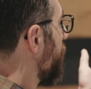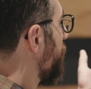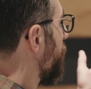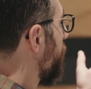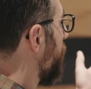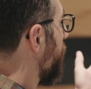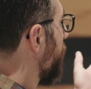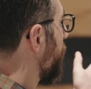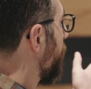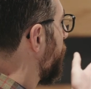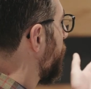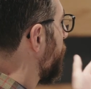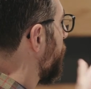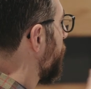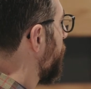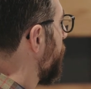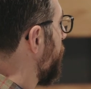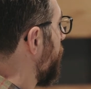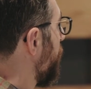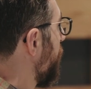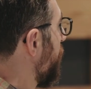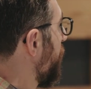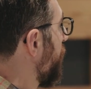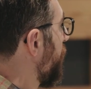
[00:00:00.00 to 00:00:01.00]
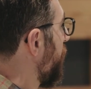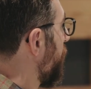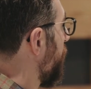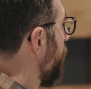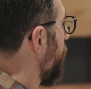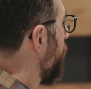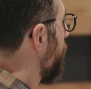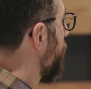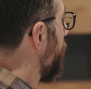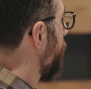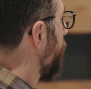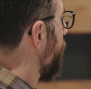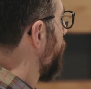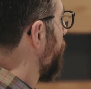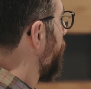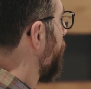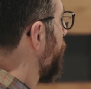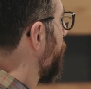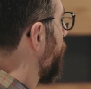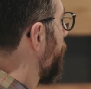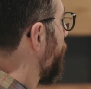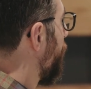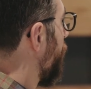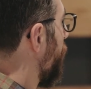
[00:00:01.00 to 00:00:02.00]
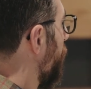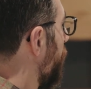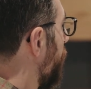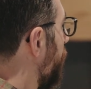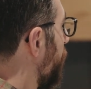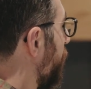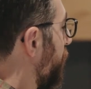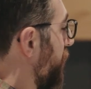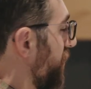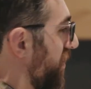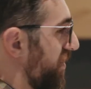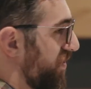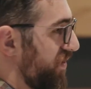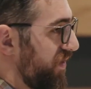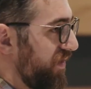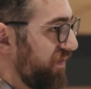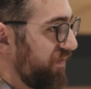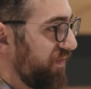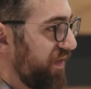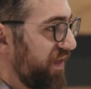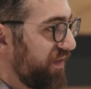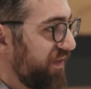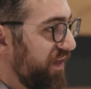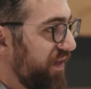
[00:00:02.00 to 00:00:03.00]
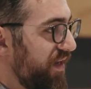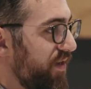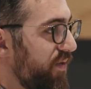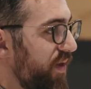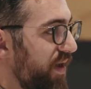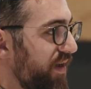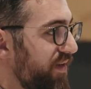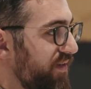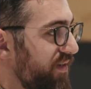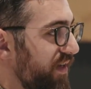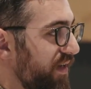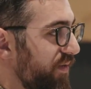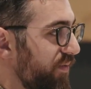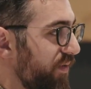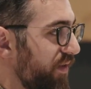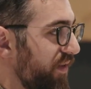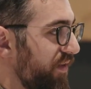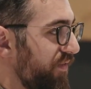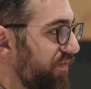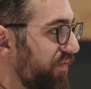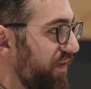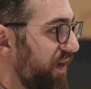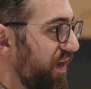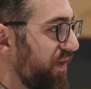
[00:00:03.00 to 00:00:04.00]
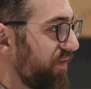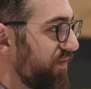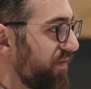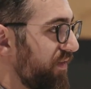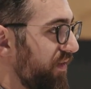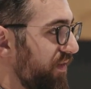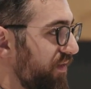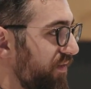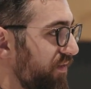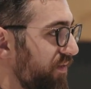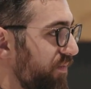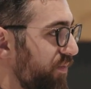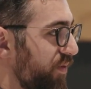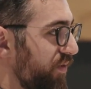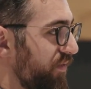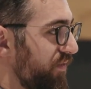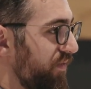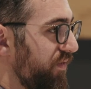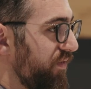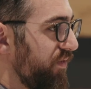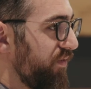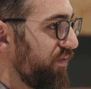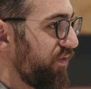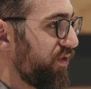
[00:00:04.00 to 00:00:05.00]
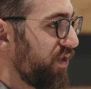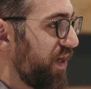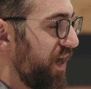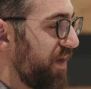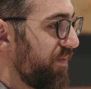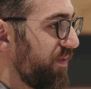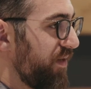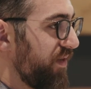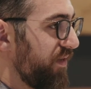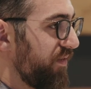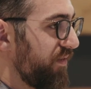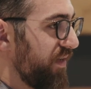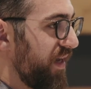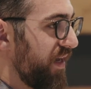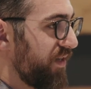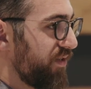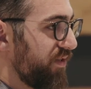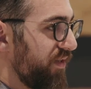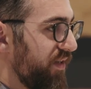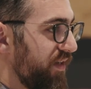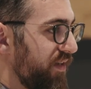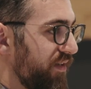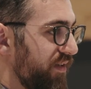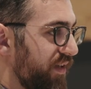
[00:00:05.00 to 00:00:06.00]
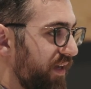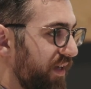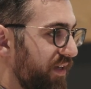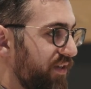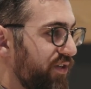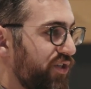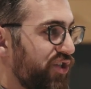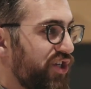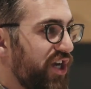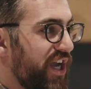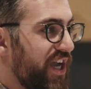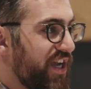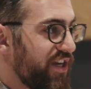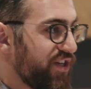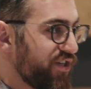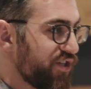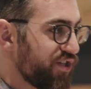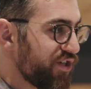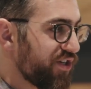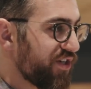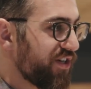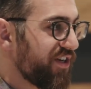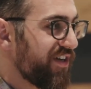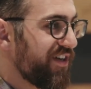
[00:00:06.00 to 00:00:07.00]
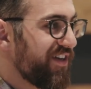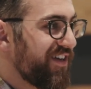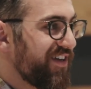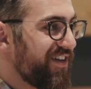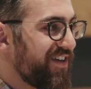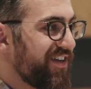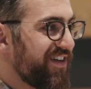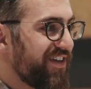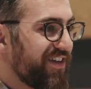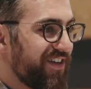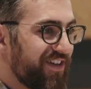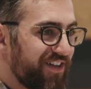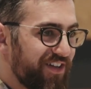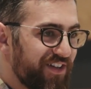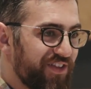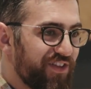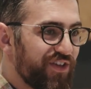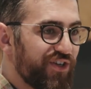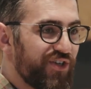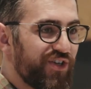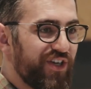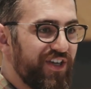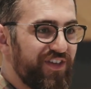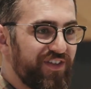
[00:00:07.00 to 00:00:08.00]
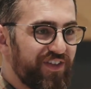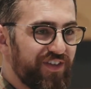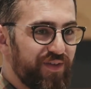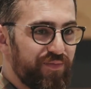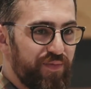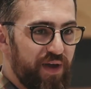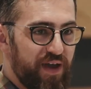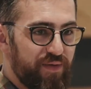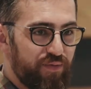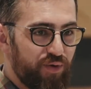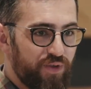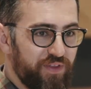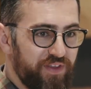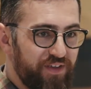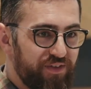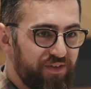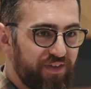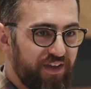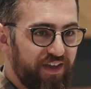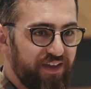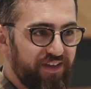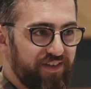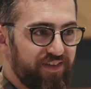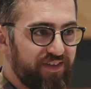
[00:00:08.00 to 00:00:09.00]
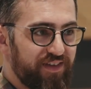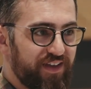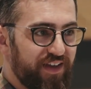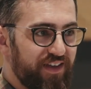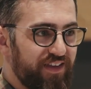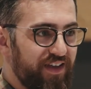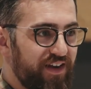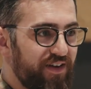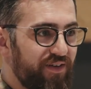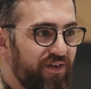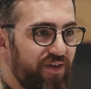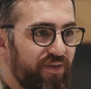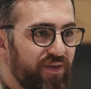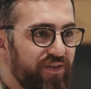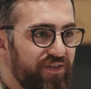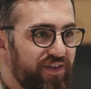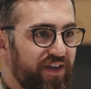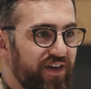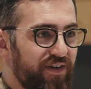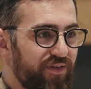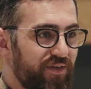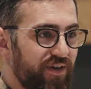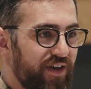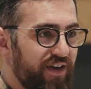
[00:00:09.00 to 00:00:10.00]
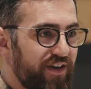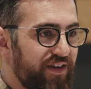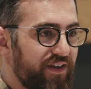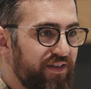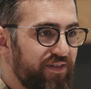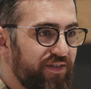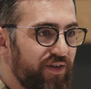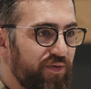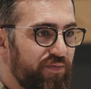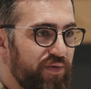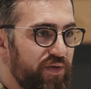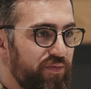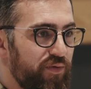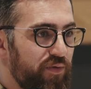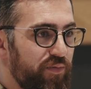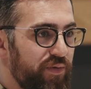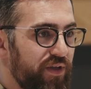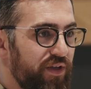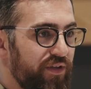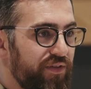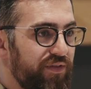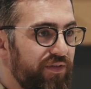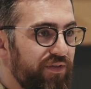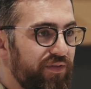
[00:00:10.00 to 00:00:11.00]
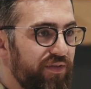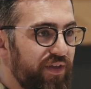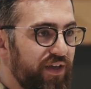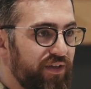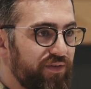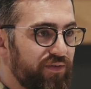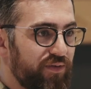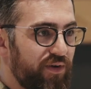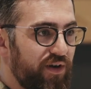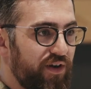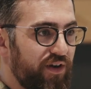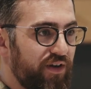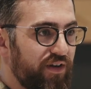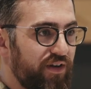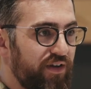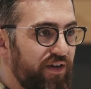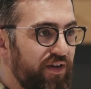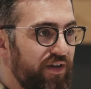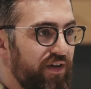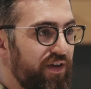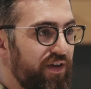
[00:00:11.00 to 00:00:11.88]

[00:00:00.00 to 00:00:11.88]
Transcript: blueprints for construction is that they go out of date really fast. And there's a person whose job it is actually to like change the sheets and the paper in these things, and they don't always get it right, and so people build things wrong.